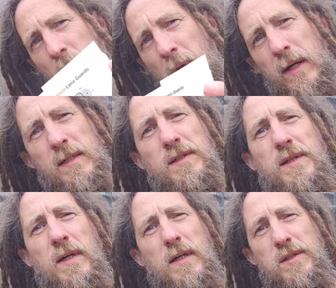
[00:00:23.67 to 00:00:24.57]
by
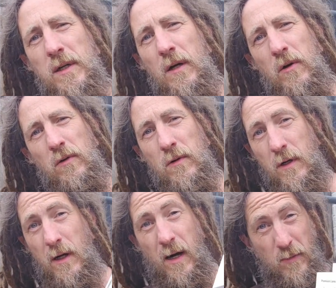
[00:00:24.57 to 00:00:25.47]
Insta,
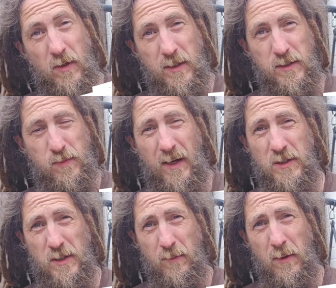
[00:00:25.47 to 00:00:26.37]
so I'm not going to
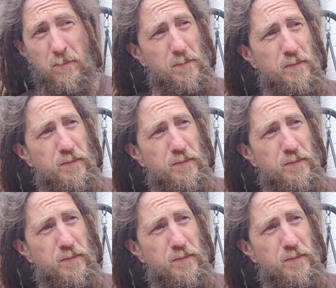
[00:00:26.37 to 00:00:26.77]
smash them up